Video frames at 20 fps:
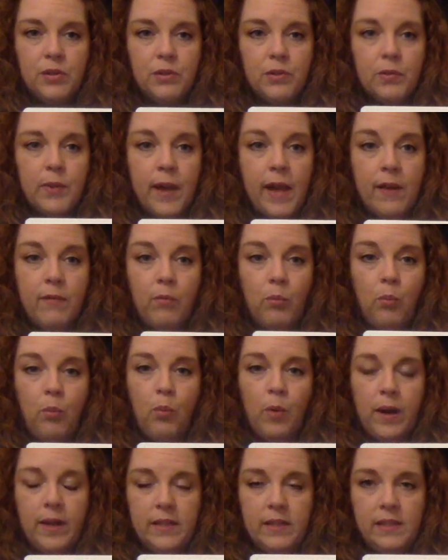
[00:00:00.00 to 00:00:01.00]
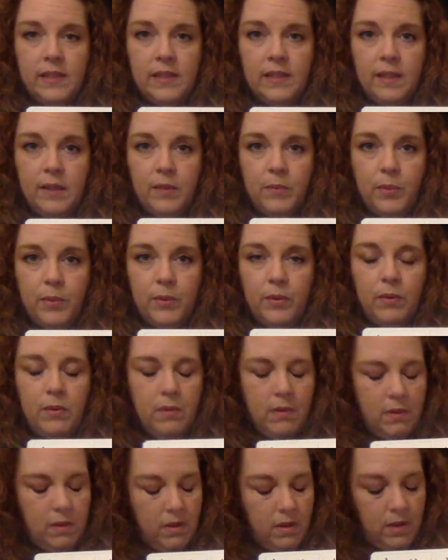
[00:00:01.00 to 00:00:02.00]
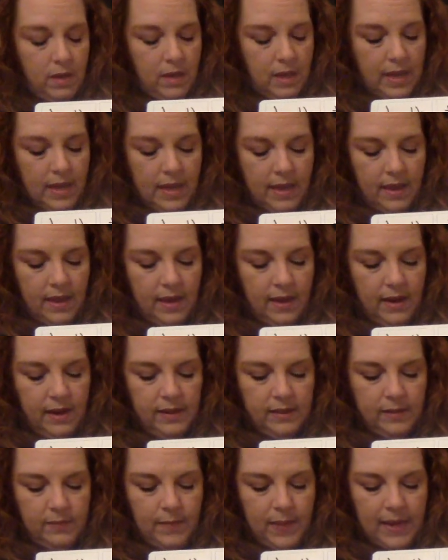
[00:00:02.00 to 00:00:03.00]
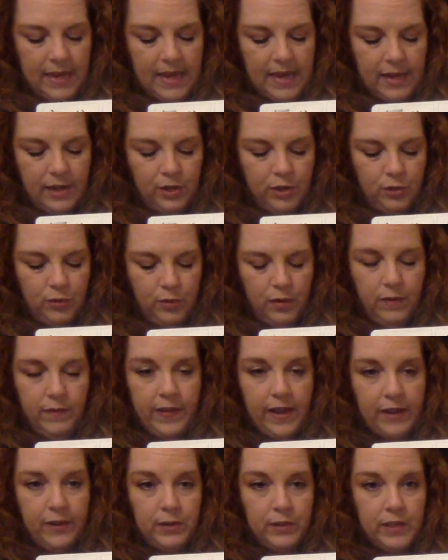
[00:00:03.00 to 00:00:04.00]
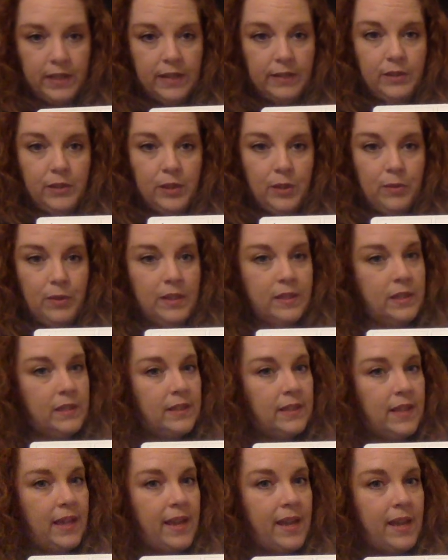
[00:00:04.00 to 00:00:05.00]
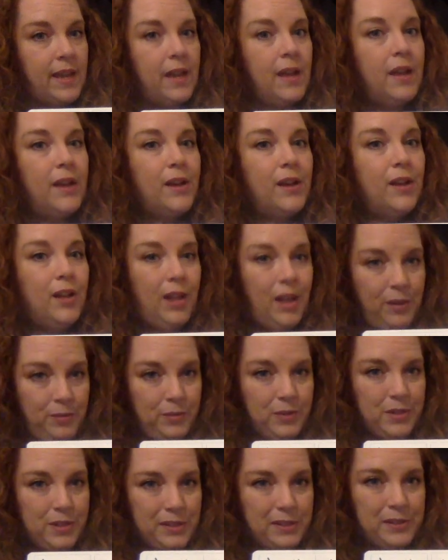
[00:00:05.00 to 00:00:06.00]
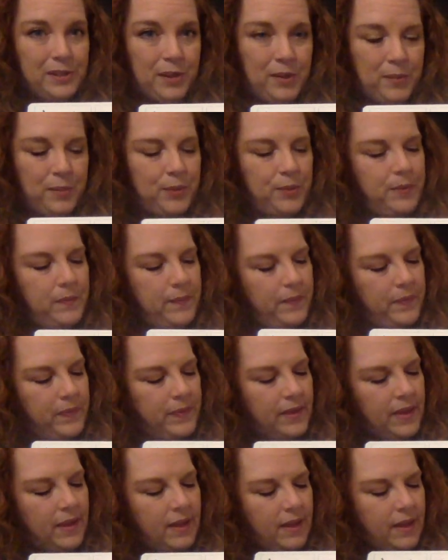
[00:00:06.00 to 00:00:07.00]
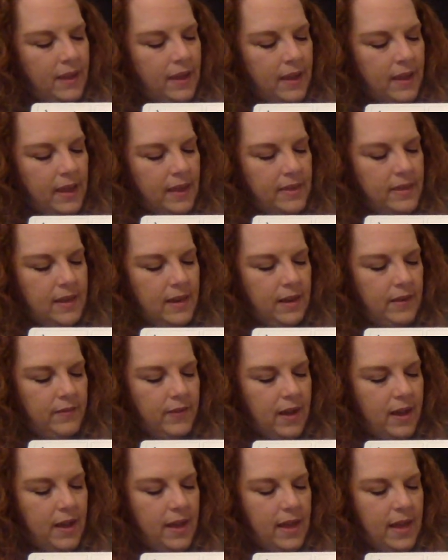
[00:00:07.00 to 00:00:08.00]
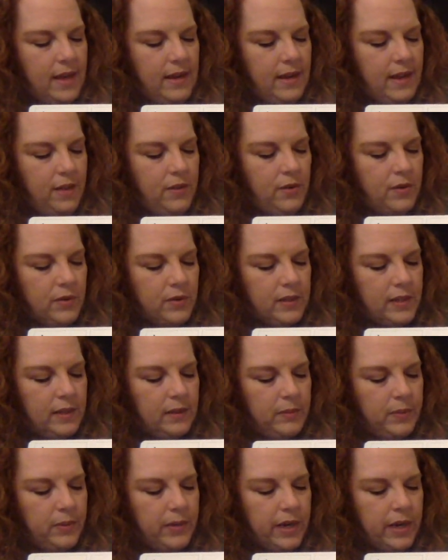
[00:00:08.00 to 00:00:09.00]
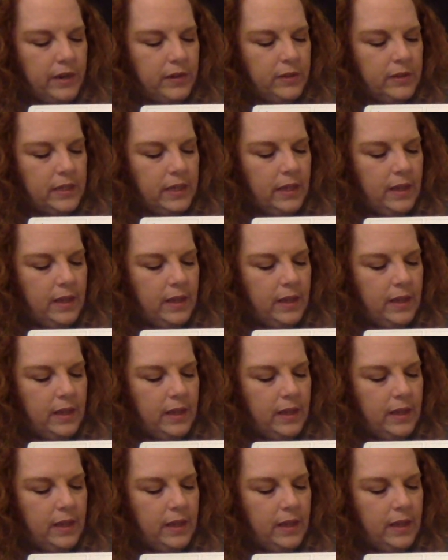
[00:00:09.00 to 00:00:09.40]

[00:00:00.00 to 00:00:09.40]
so I have one syllable, and it's making a short vowel sound, so this is a closed syllable. And then I've got another syllable here,